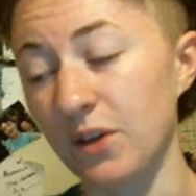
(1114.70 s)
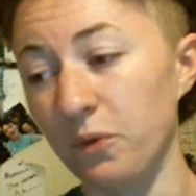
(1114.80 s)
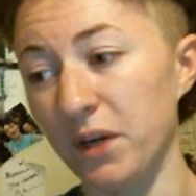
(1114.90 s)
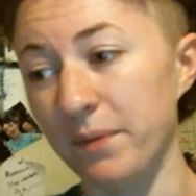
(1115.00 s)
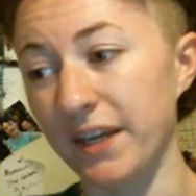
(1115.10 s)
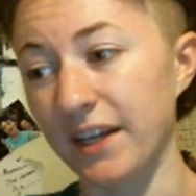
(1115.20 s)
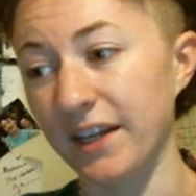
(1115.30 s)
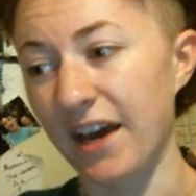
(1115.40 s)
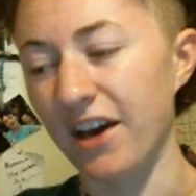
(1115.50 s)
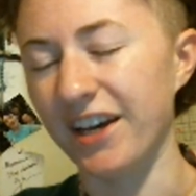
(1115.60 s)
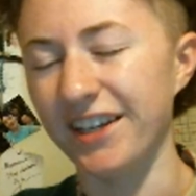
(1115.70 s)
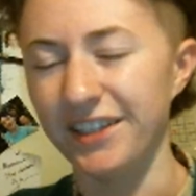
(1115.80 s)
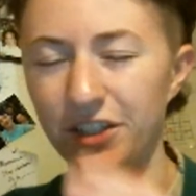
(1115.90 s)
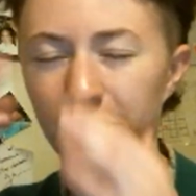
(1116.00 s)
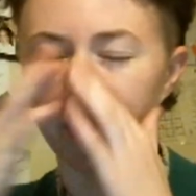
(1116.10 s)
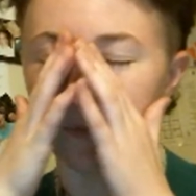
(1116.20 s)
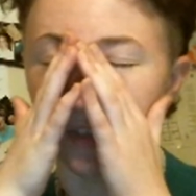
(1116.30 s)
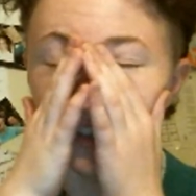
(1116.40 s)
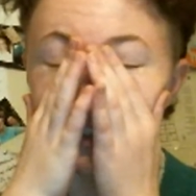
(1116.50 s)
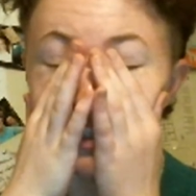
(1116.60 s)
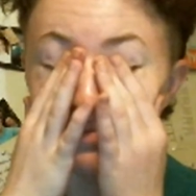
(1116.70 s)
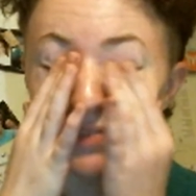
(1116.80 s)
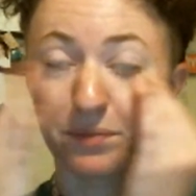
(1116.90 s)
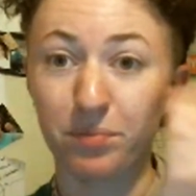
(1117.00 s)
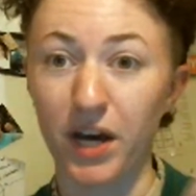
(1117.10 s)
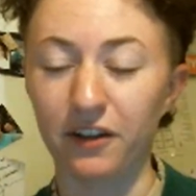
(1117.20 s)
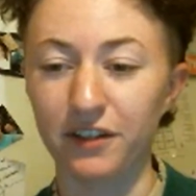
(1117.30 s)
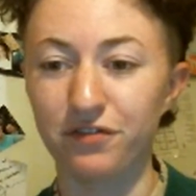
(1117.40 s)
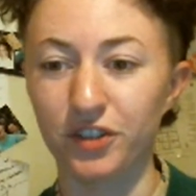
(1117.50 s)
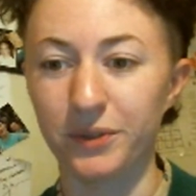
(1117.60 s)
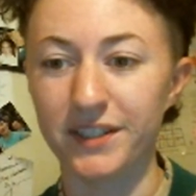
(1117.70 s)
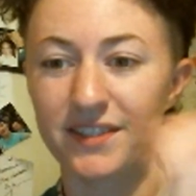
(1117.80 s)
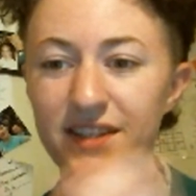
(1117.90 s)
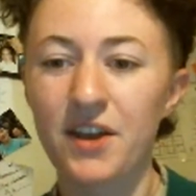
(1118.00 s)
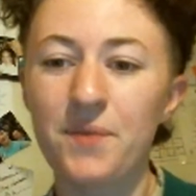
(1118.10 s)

what am I getting at? Like bodily fluids.